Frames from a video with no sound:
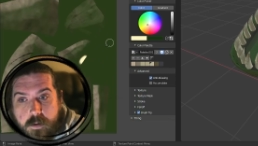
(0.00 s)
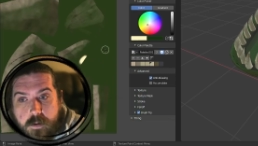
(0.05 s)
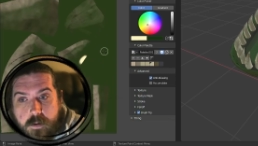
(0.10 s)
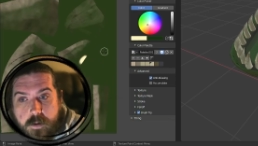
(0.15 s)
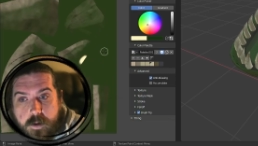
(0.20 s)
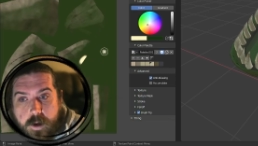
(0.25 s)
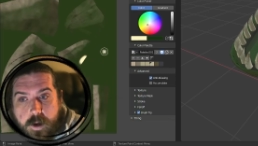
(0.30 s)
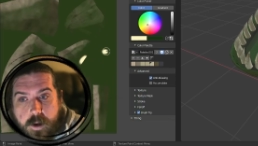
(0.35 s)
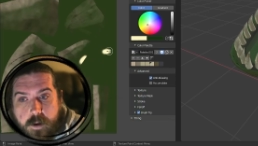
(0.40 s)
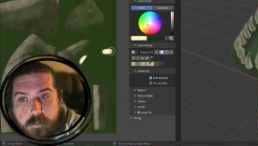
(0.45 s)

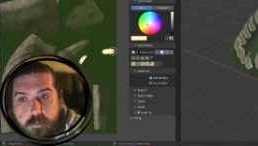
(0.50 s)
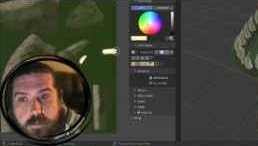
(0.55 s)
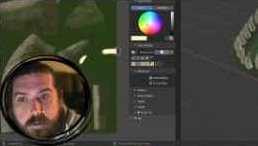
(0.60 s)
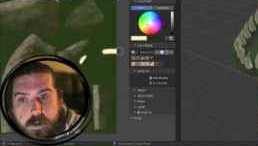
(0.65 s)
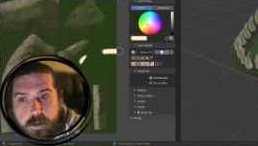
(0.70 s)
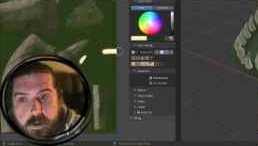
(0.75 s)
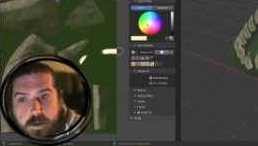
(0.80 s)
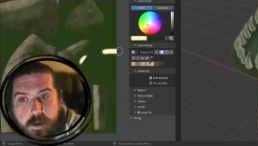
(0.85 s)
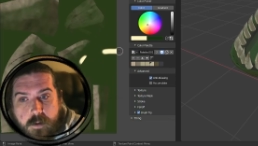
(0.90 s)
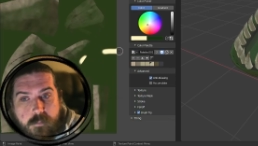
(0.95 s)
Now, the
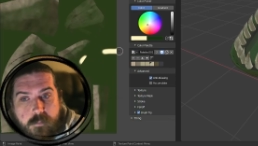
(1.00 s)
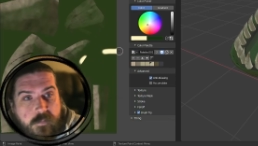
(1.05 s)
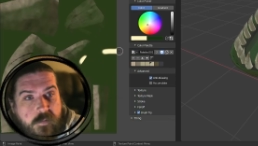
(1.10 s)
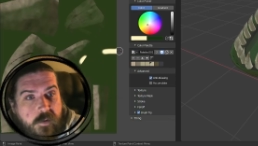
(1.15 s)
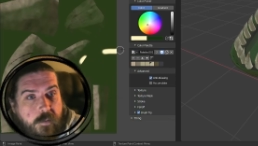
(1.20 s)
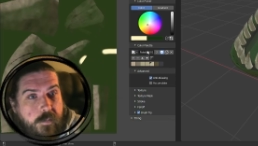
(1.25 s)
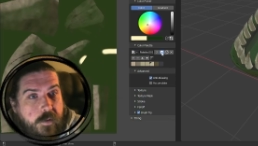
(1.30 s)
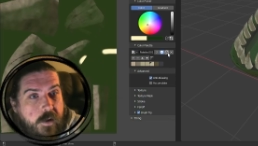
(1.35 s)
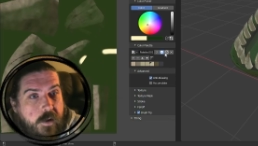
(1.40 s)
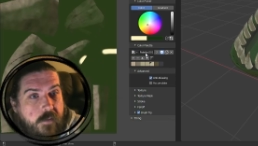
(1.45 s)
gums, I
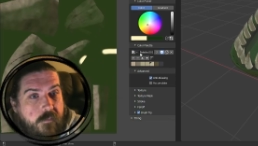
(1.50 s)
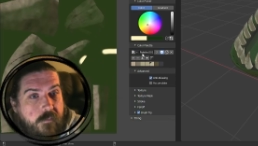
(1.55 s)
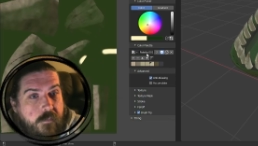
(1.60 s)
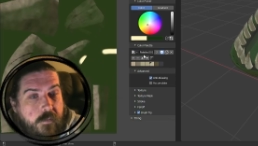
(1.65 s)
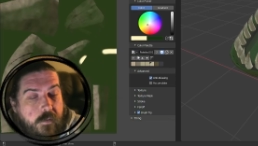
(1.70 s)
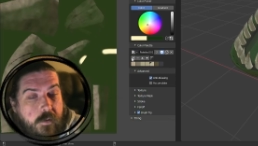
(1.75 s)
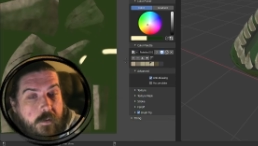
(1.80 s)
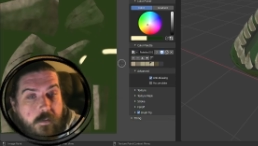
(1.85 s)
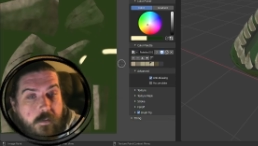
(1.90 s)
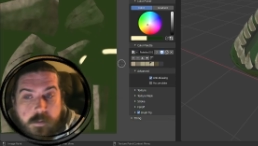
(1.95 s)
believe, were
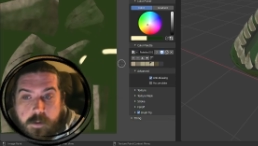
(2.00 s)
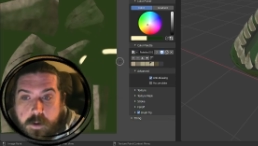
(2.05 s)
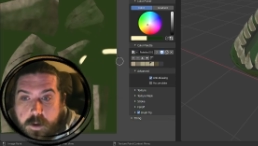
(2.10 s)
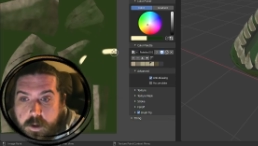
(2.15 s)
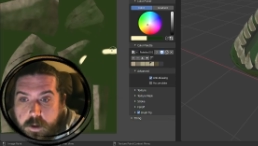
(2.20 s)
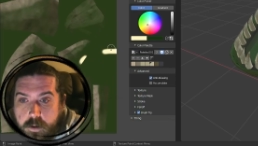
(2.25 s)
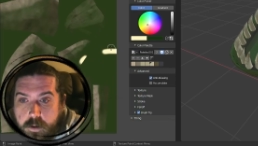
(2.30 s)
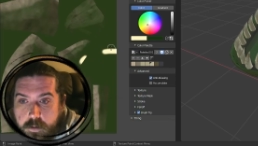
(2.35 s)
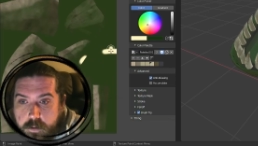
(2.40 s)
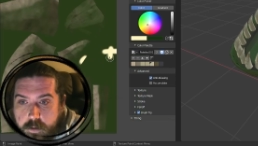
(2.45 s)
along
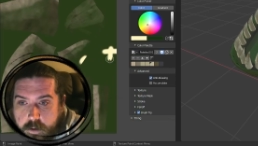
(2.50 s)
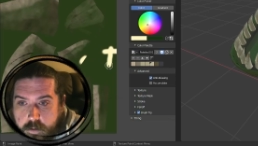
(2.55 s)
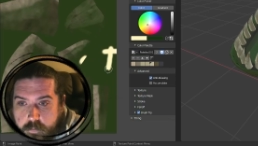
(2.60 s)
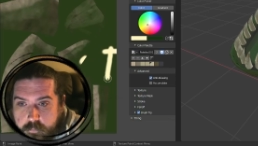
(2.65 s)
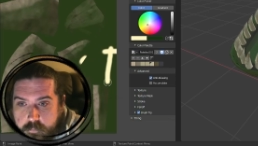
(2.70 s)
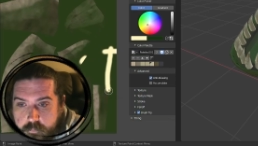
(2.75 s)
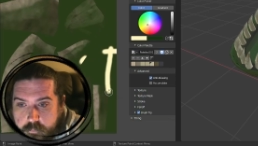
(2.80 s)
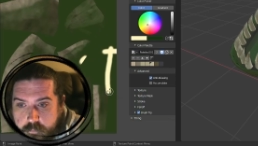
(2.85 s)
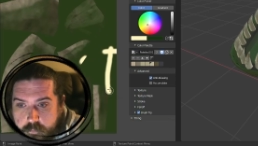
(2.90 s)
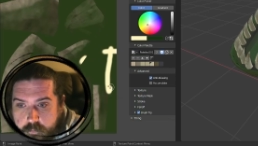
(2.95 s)
here. Yes.
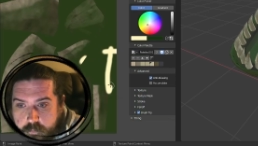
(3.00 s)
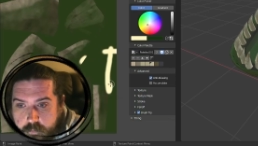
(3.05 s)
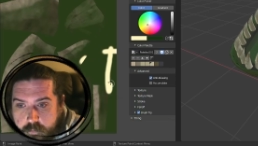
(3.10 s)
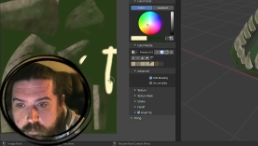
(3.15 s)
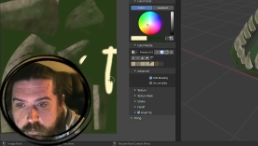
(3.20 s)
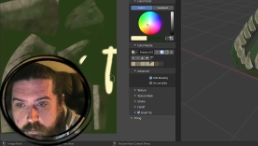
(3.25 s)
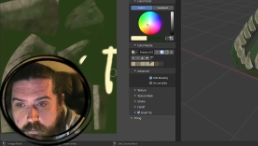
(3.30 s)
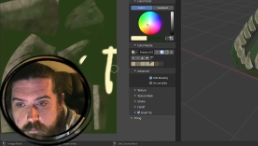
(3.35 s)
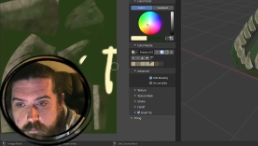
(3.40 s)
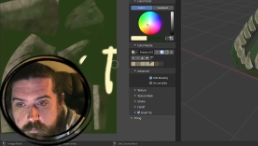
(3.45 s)

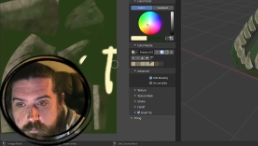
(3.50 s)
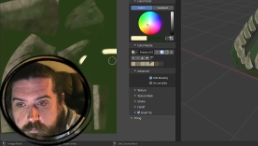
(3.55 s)
Oop.